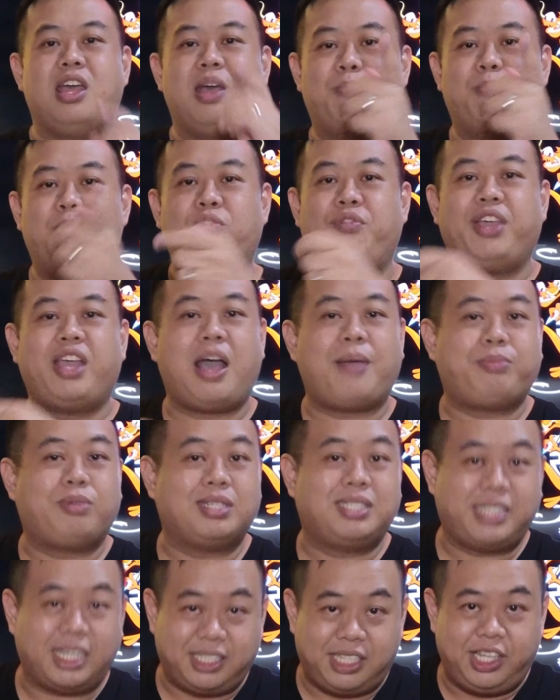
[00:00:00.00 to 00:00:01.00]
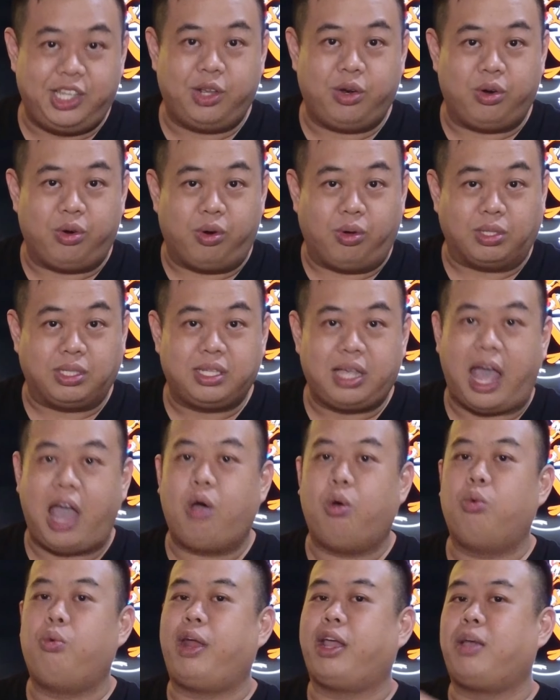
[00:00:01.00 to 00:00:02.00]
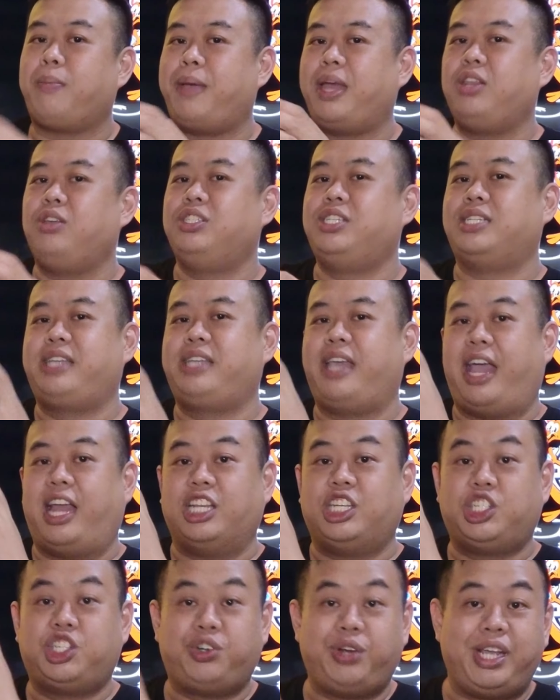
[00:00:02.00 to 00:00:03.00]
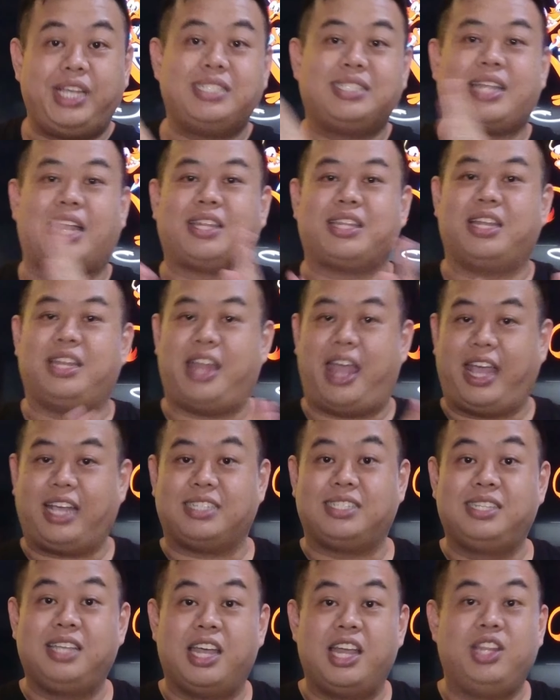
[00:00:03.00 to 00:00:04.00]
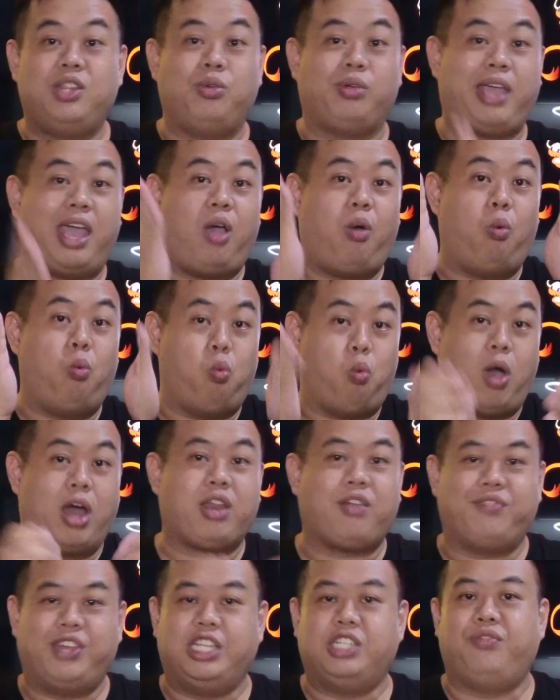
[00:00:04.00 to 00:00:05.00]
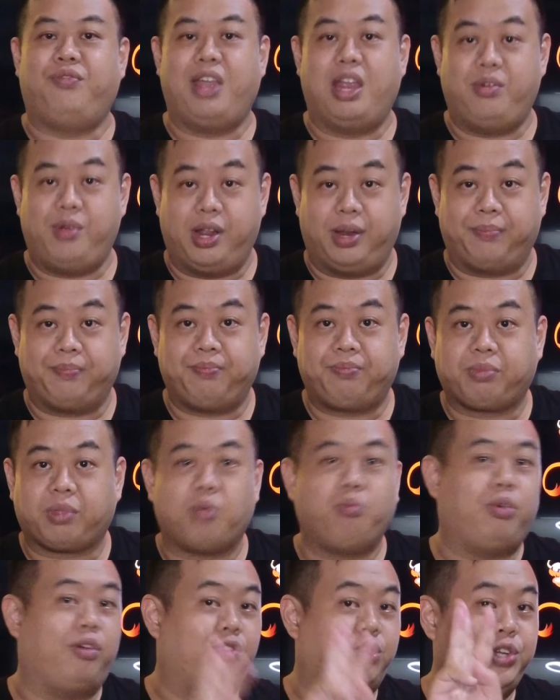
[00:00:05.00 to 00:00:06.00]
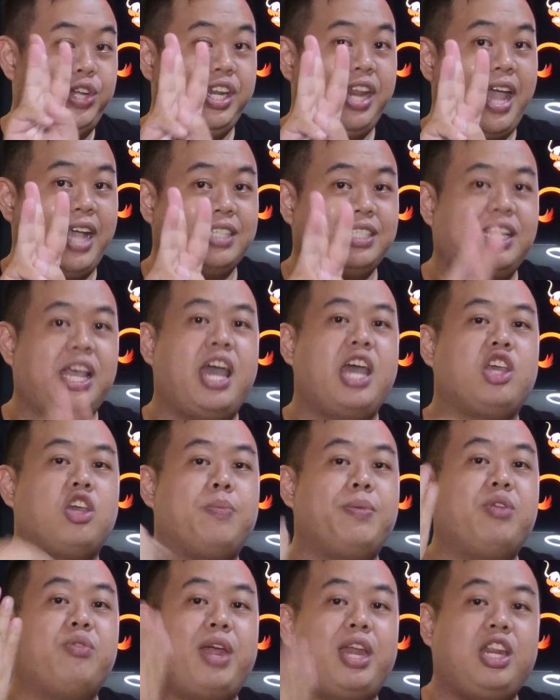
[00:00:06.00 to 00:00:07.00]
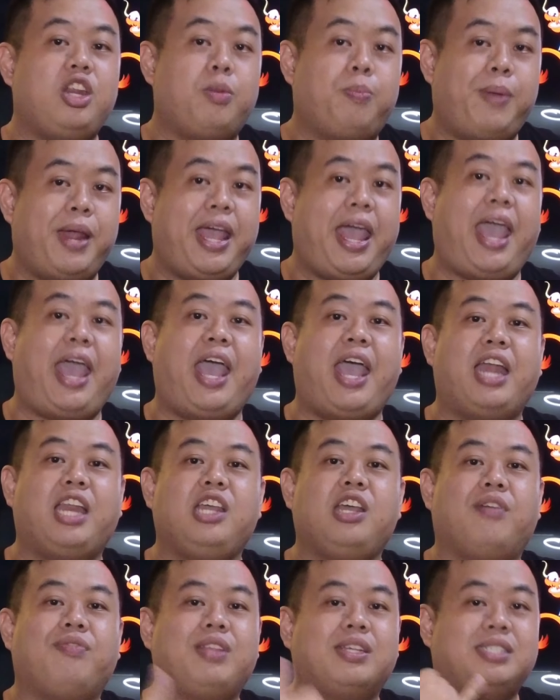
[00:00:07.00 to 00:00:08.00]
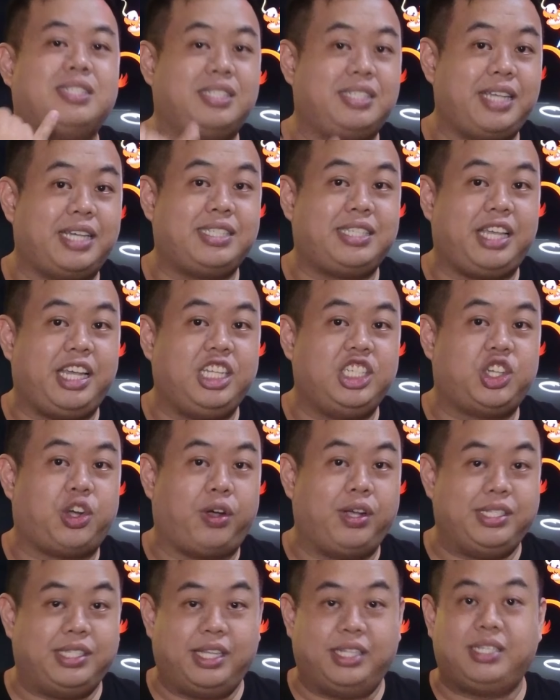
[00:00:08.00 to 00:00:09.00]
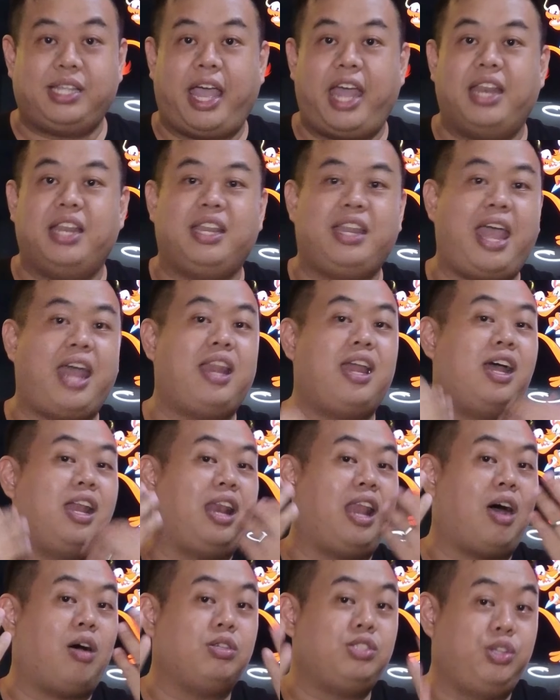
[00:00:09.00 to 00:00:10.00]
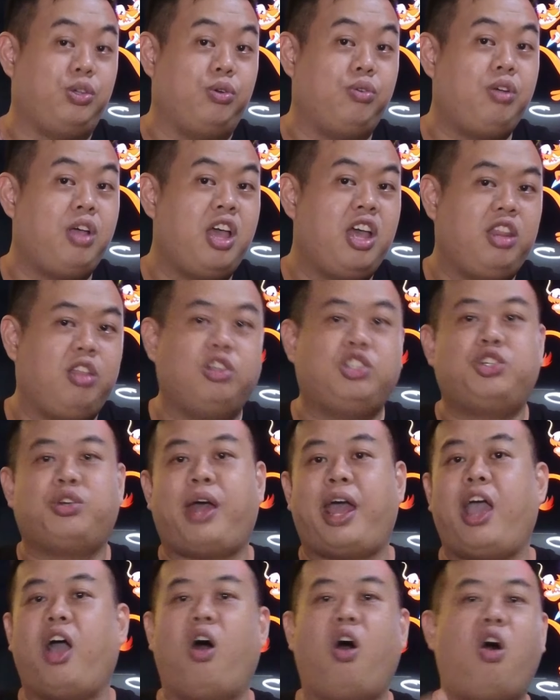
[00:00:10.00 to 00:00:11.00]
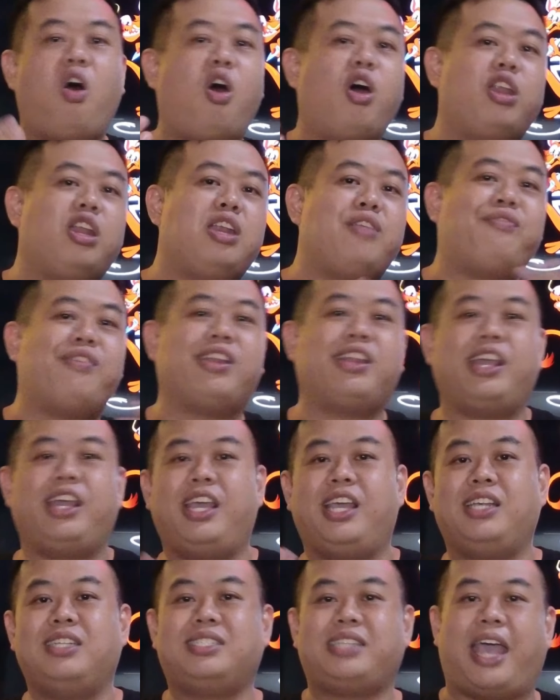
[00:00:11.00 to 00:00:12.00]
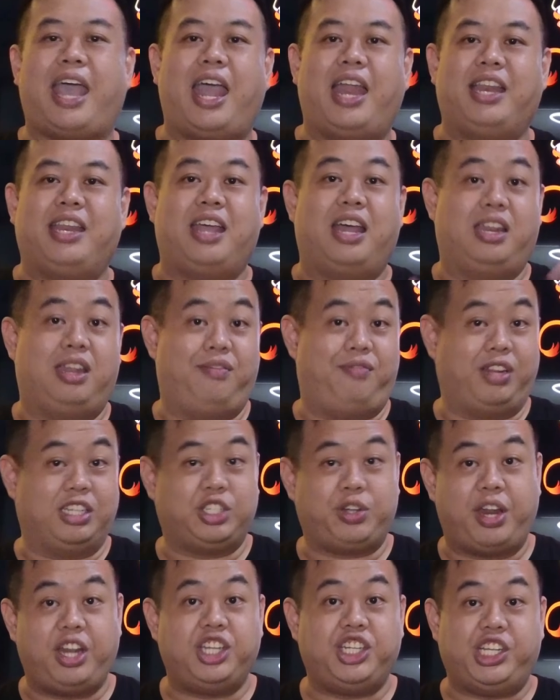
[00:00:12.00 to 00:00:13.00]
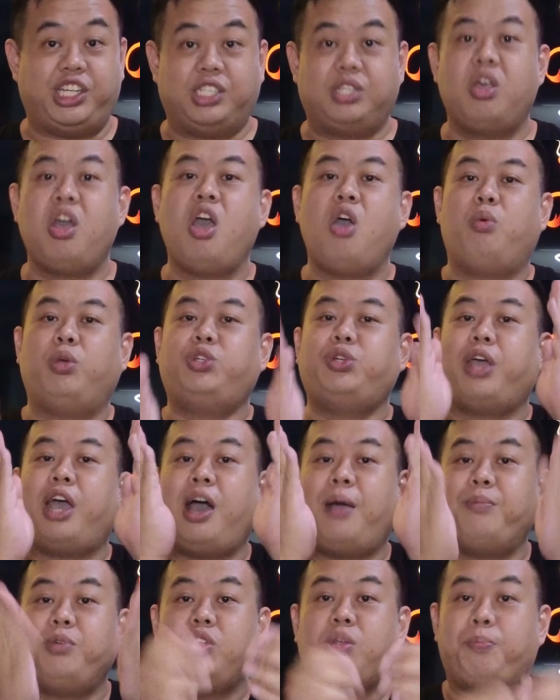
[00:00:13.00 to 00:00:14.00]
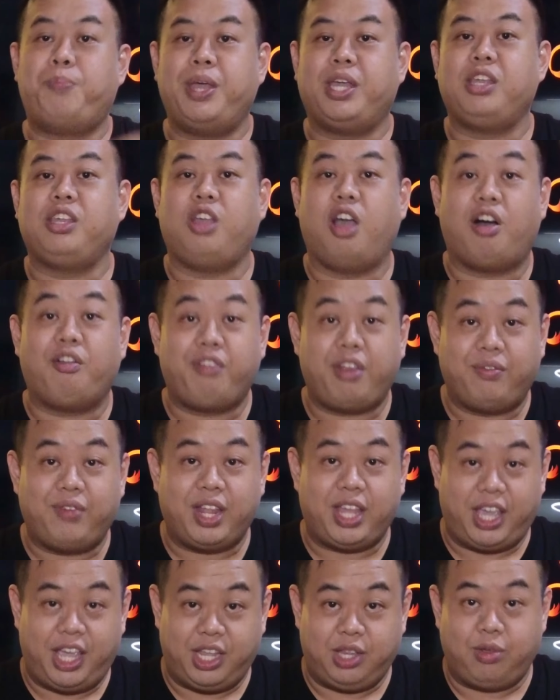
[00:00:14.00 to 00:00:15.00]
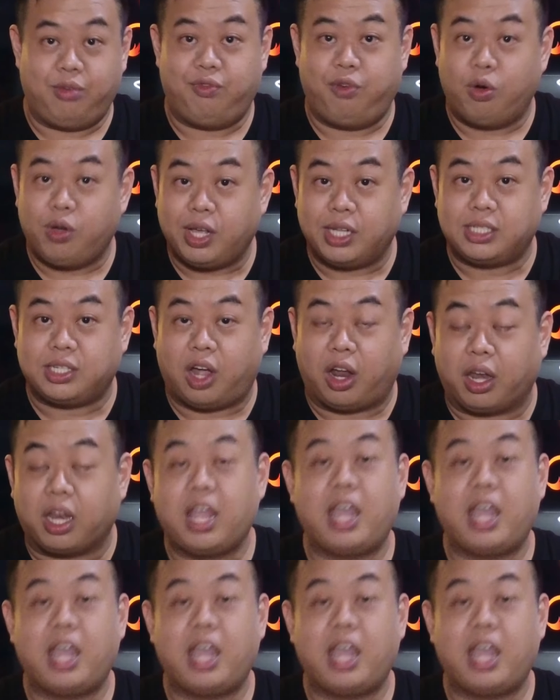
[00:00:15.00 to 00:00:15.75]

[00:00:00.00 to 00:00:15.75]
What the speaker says: Moving up to 60 euros, I will recommend you just get 3 starter decks to get one of each variant. With 3 decks, you'll be ready to play any of the 6 ink choices, and that allows you to try all the different inks and their different strategies, which will help you to pick your favorite ink to focus on.